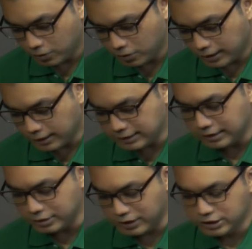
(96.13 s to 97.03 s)
Okay, it's an
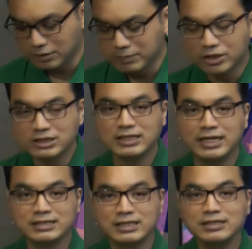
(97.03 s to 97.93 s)
equation because it
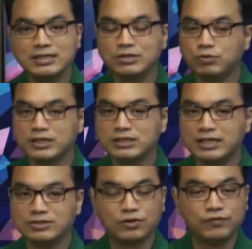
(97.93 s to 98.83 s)
has an equal
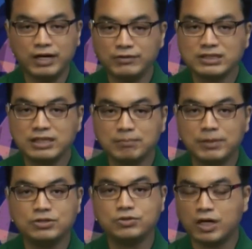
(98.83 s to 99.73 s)
sign. So very
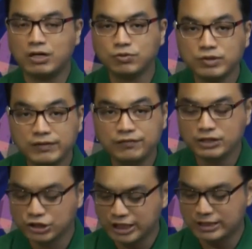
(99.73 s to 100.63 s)
simple, you know how to
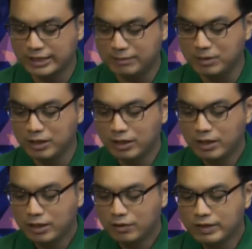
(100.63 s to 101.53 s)
differentiate them.
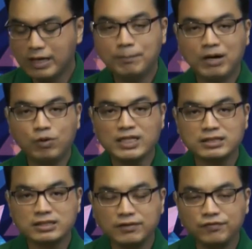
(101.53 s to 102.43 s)
Okay, but what
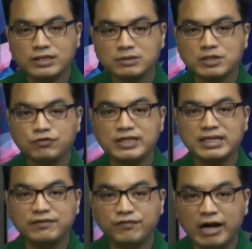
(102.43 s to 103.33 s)
is the difference between
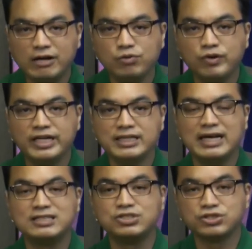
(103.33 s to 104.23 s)
evaluate
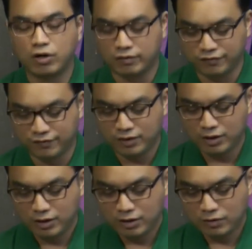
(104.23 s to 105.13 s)
and solve?
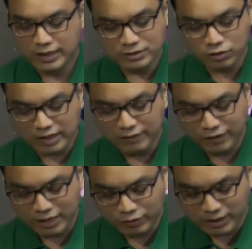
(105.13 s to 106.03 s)
Okay, so
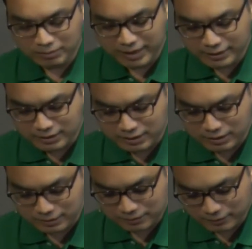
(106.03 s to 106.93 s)
evaluate
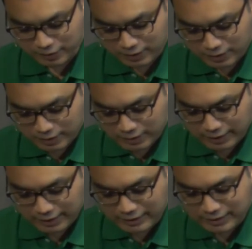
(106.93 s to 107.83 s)
means,
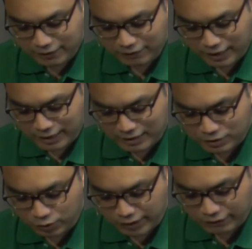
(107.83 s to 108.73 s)
like let's say if I
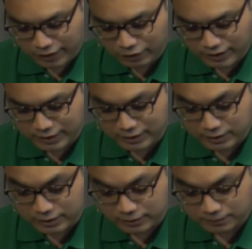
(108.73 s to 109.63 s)
ask to evaluate this.